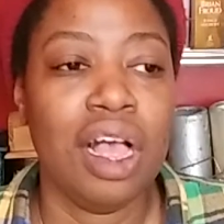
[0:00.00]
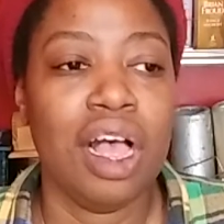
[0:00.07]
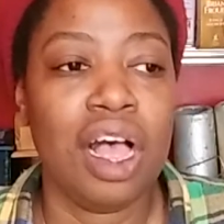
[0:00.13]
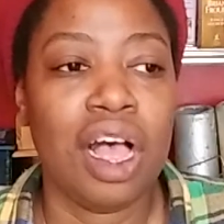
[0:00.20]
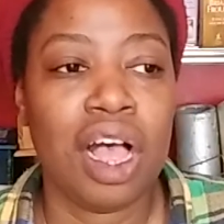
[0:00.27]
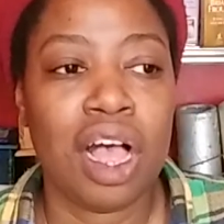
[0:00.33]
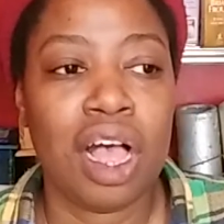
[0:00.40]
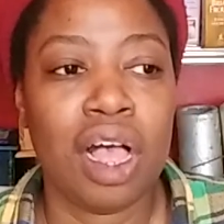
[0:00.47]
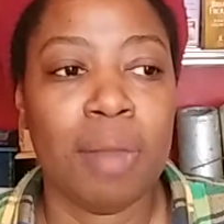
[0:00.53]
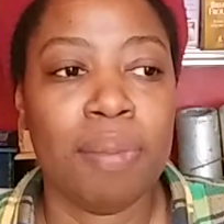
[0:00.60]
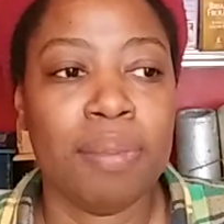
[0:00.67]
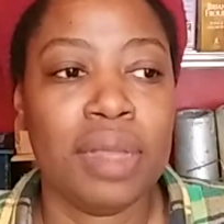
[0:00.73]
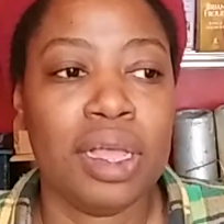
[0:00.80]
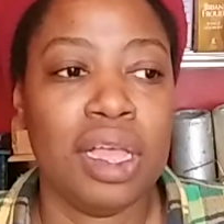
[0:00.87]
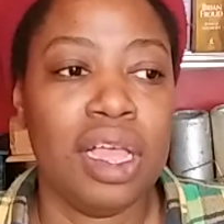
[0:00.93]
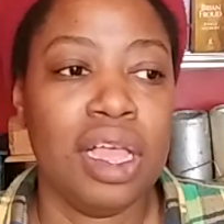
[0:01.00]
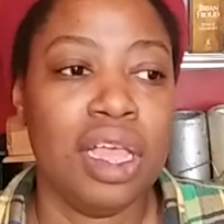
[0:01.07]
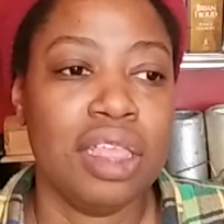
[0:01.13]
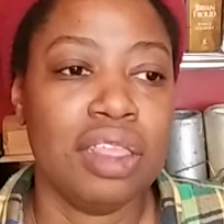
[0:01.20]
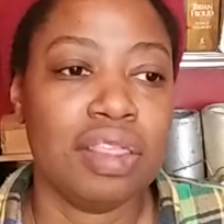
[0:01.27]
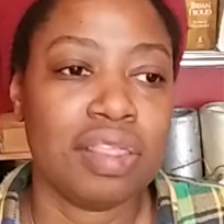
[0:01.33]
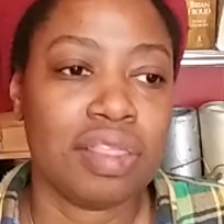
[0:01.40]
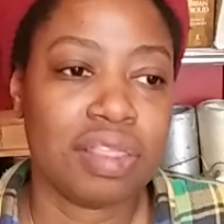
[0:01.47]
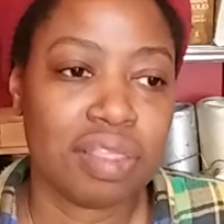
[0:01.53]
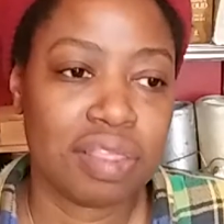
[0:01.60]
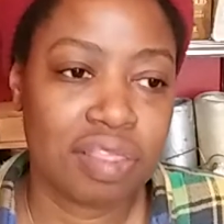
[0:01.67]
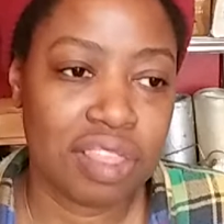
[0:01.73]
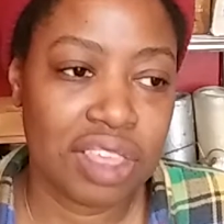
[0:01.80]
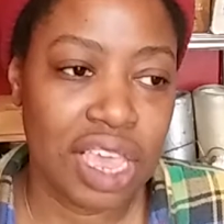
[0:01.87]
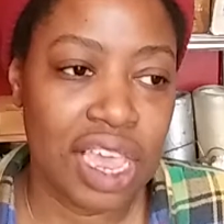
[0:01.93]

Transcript: the